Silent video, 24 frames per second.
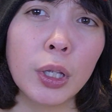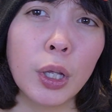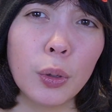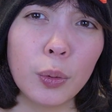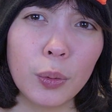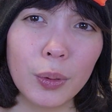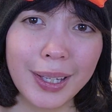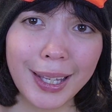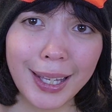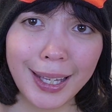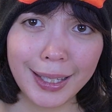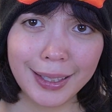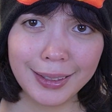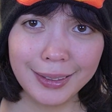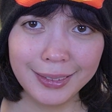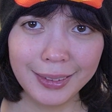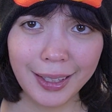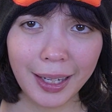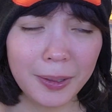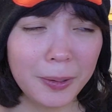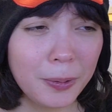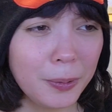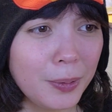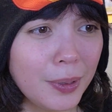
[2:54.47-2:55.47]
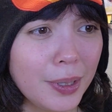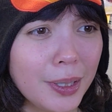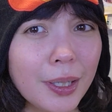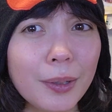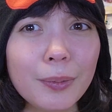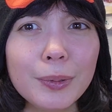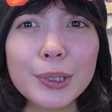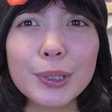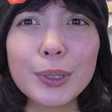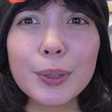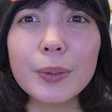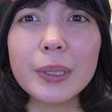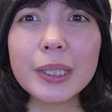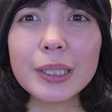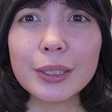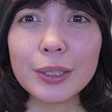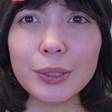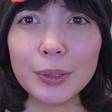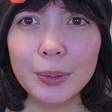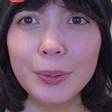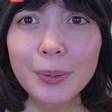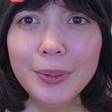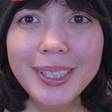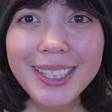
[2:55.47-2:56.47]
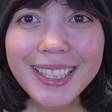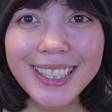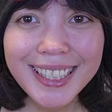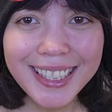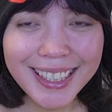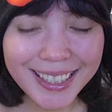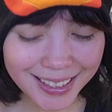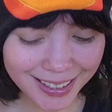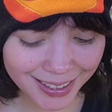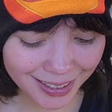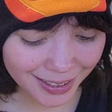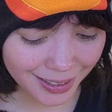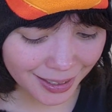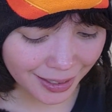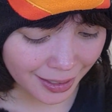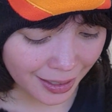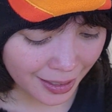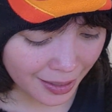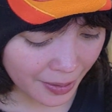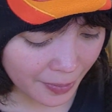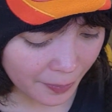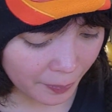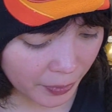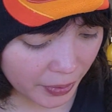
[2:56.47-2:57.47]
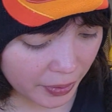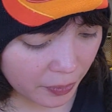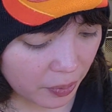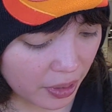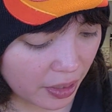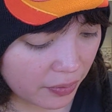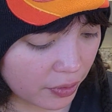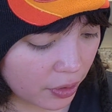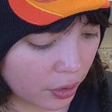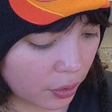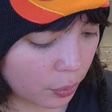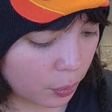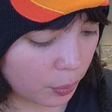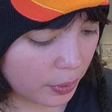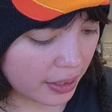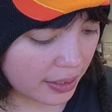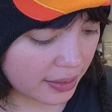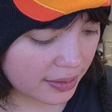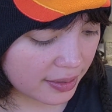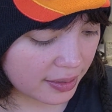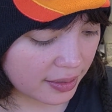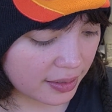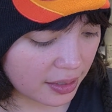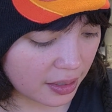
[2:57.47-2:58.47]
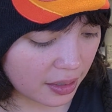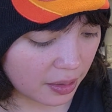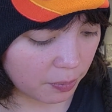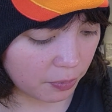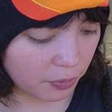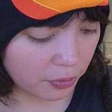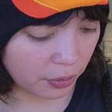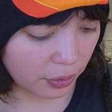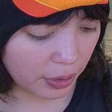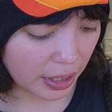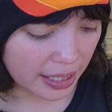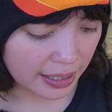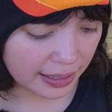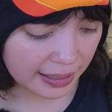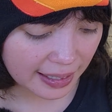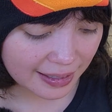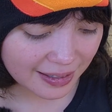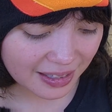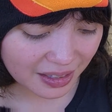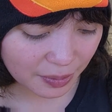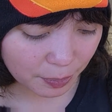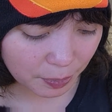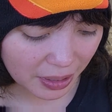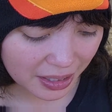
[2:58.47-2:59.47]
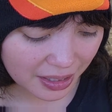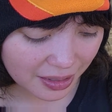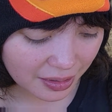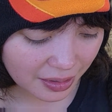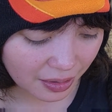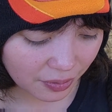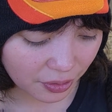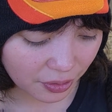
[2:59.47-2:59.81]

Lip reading: Okay, I don't think I was going to. We have a queen's tip for a less spicy